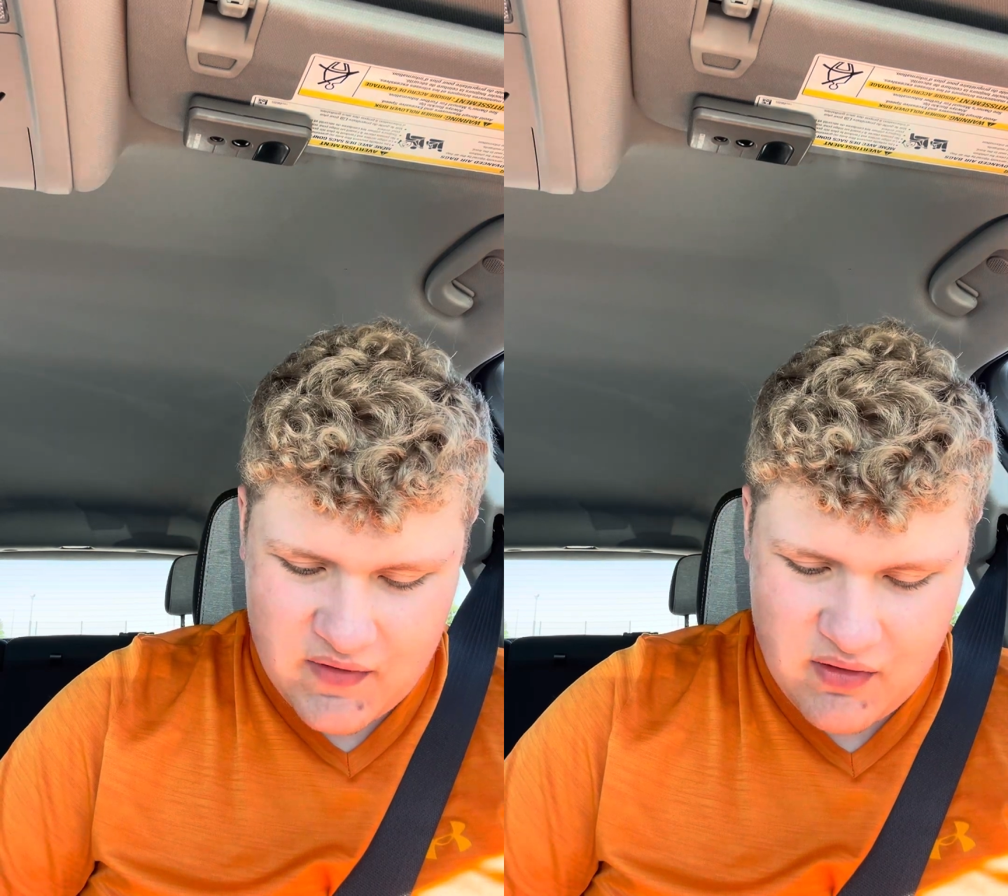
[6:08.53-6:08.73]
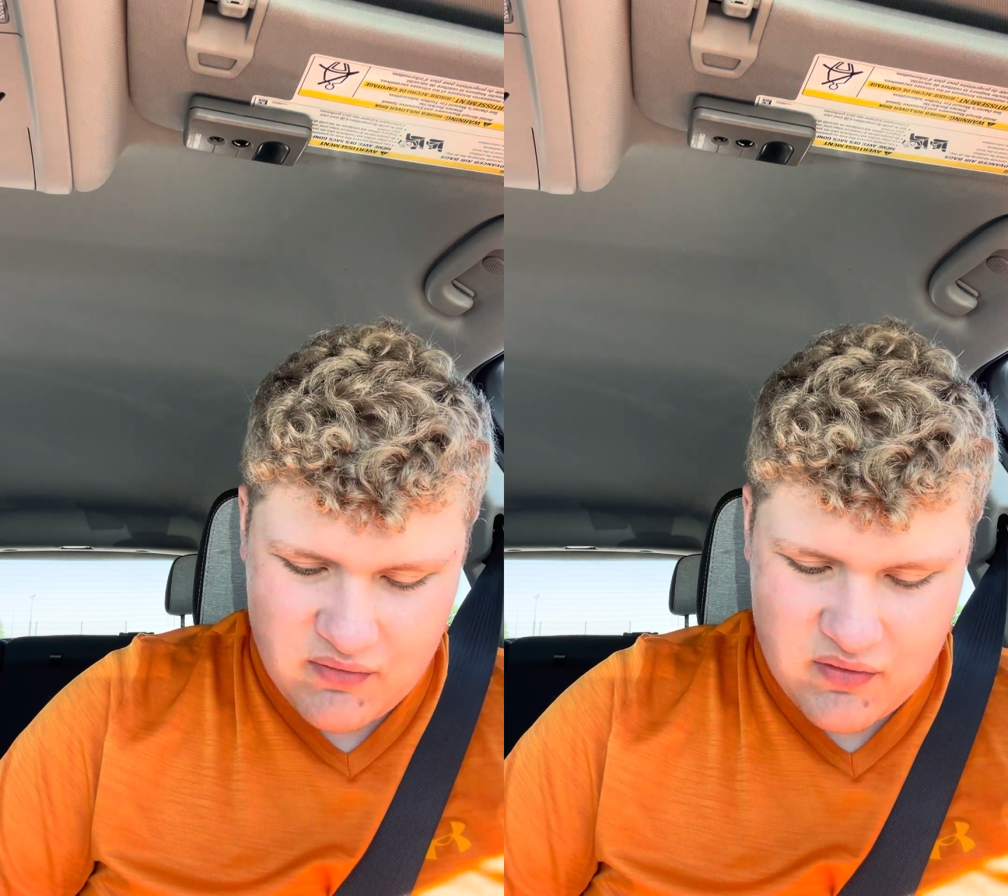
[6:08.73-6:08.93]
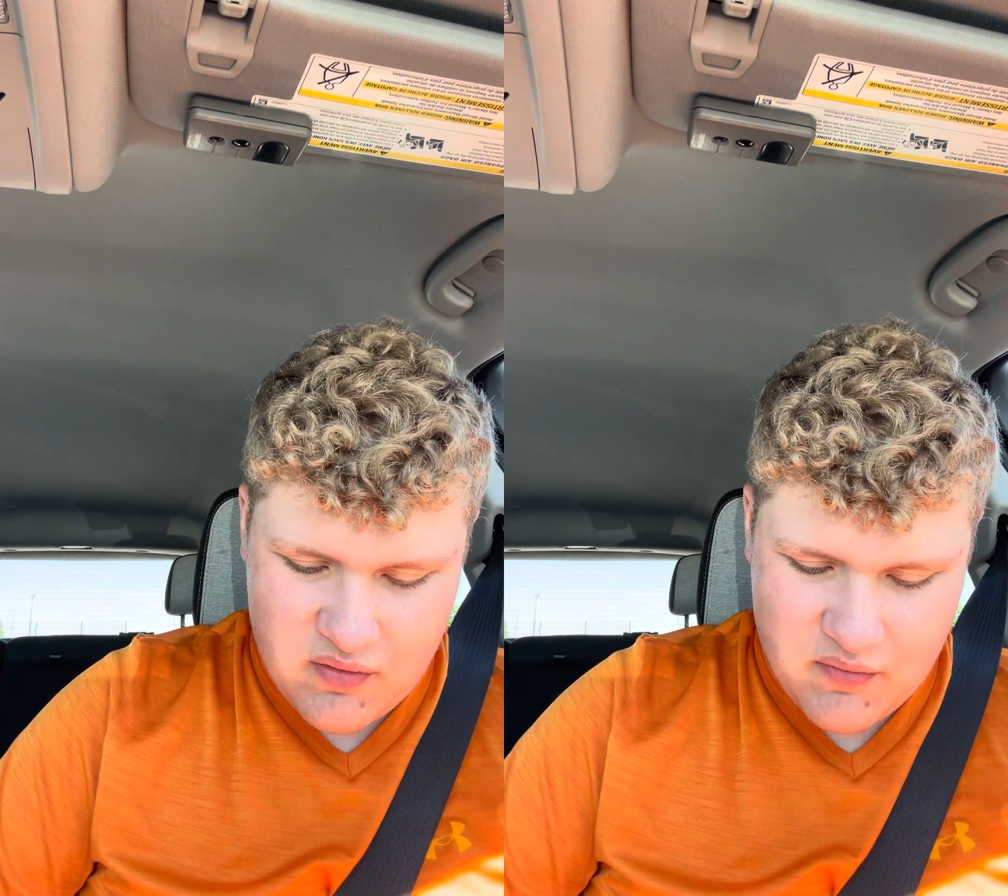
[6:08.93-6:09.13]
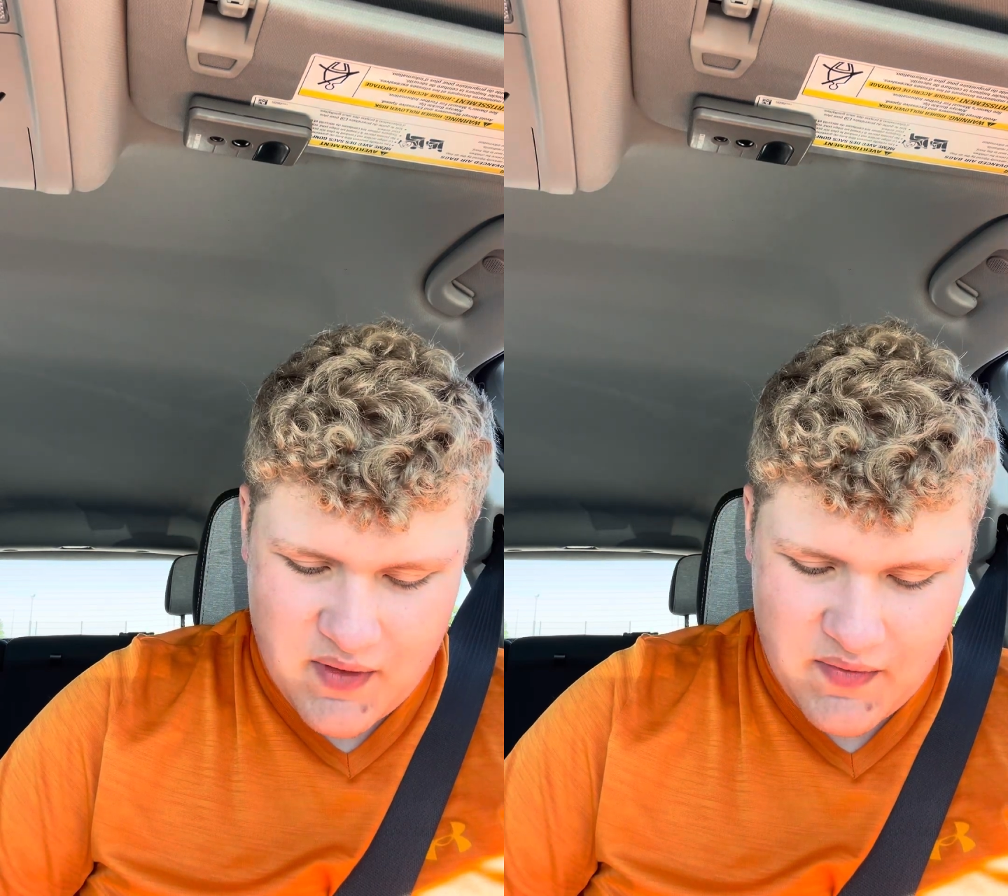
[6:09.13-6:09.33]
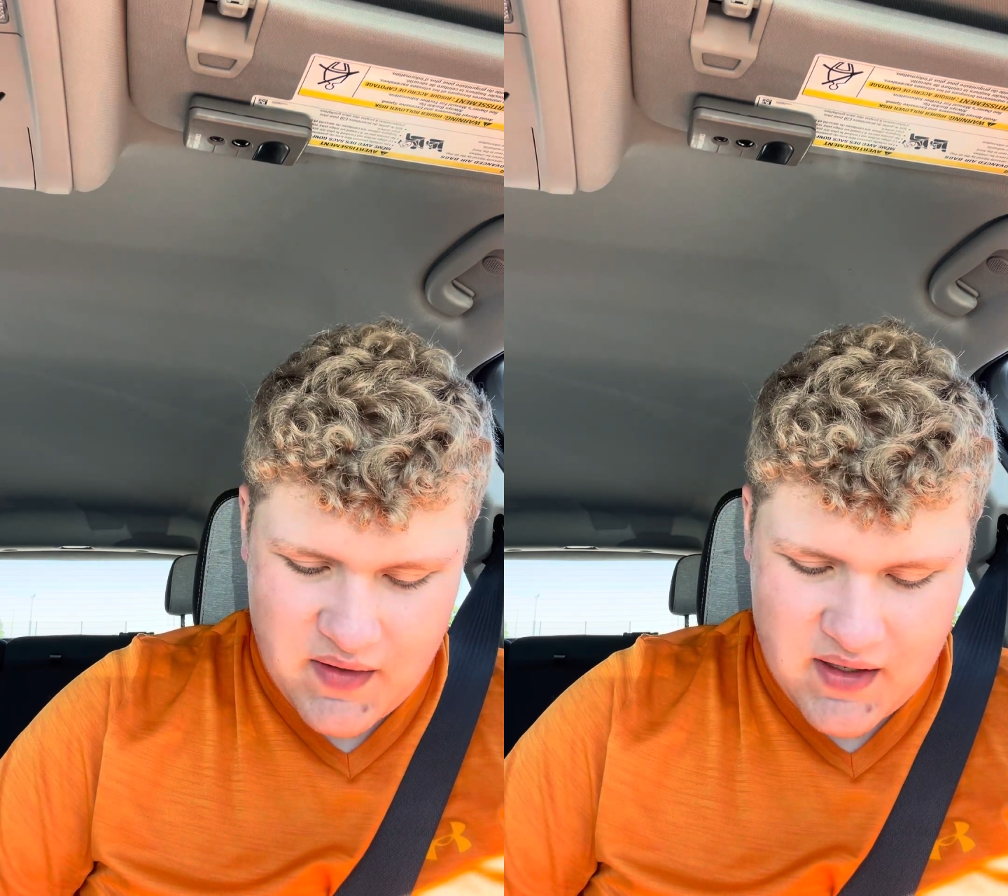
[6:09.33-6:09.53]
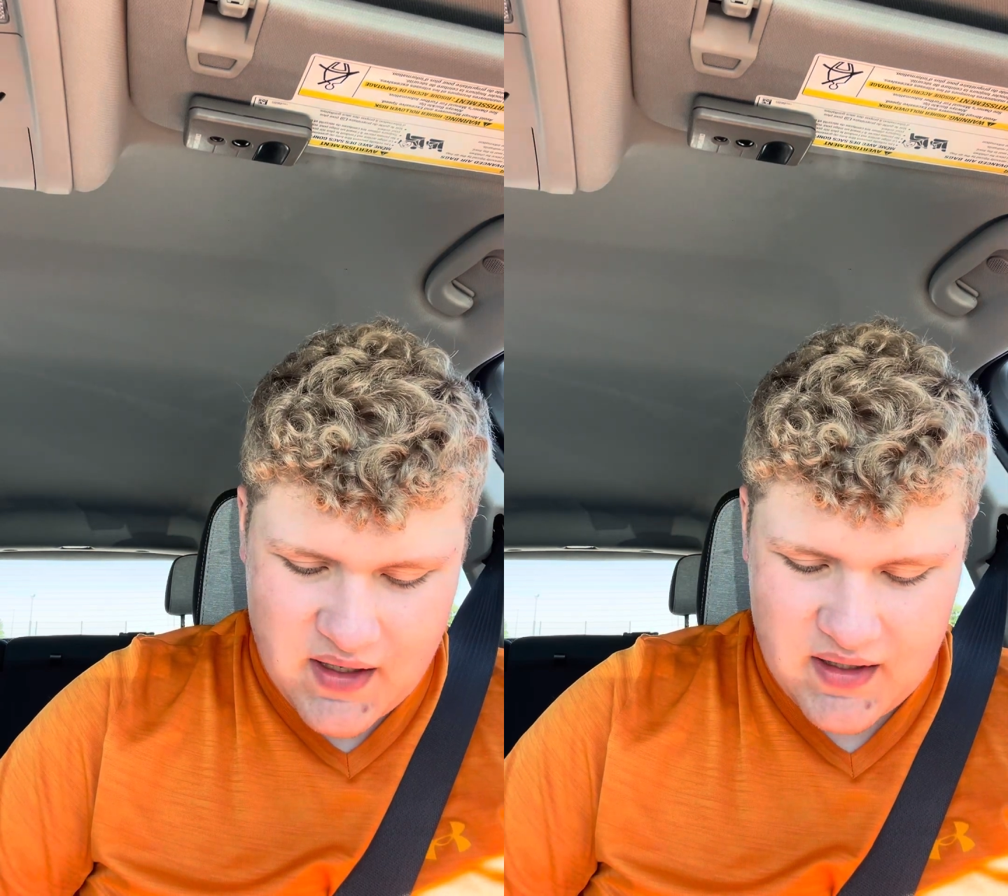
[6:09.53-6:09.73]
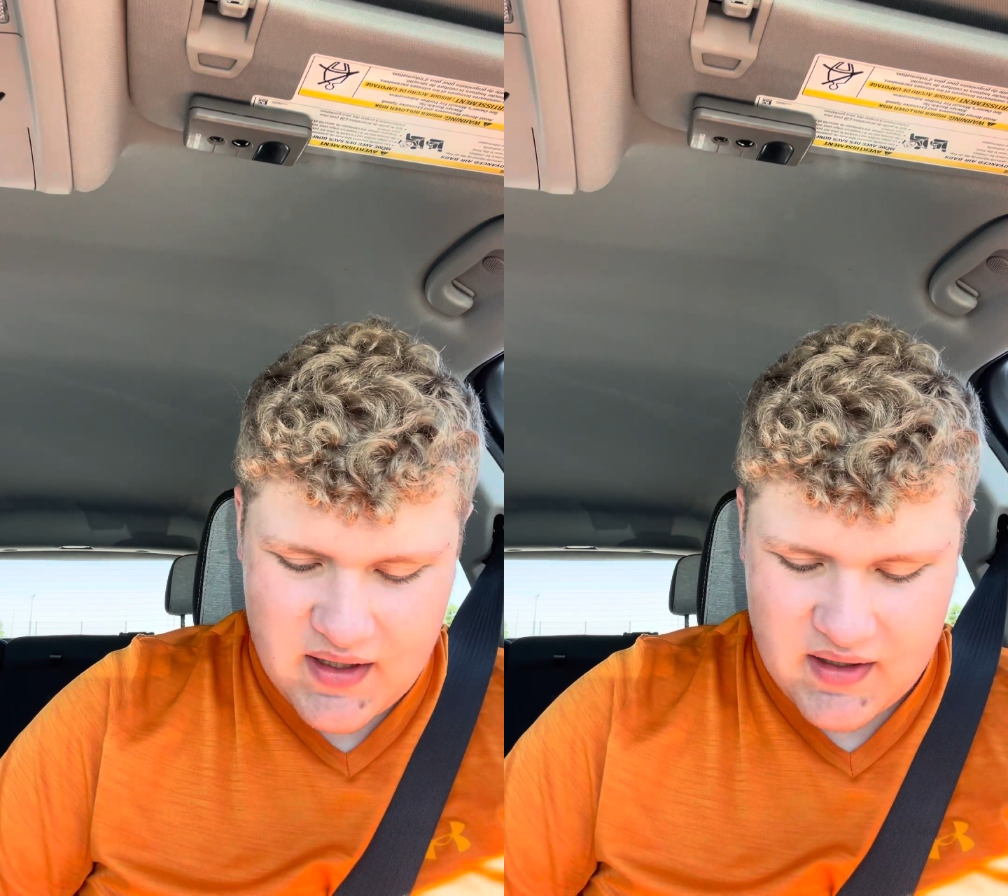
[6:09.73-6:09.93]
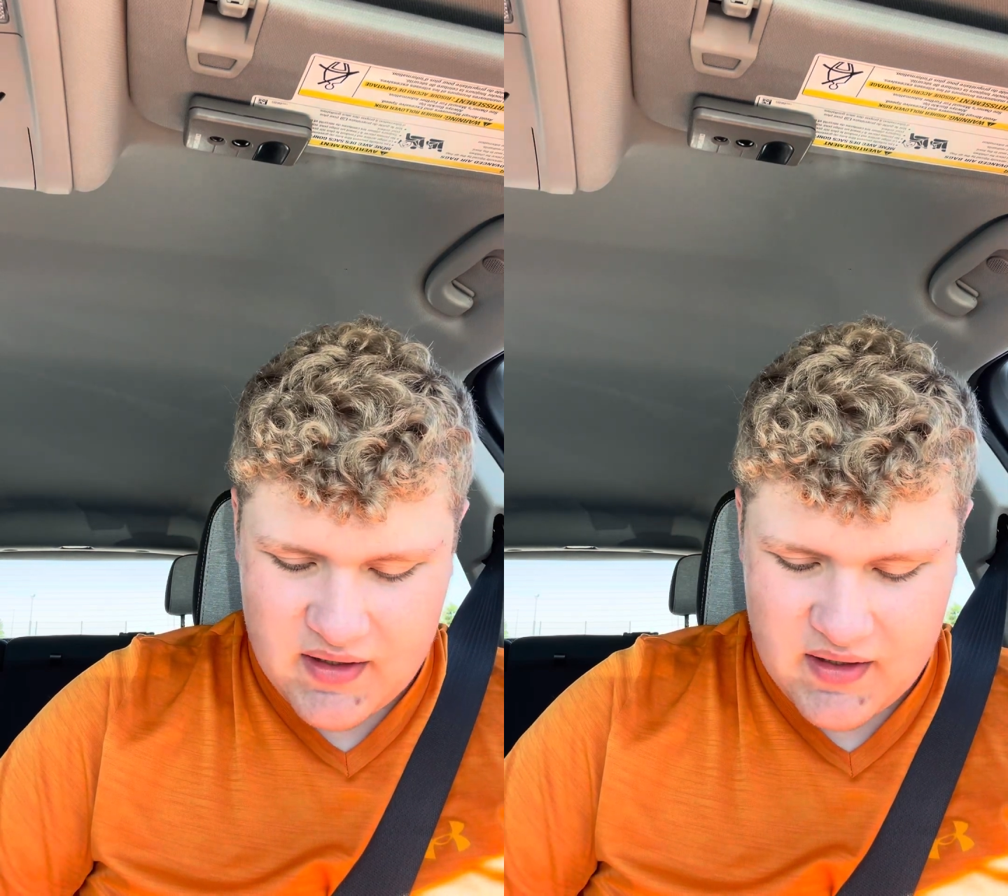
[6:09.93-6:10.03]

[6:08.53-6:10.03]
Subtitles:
don't do it right, they kind of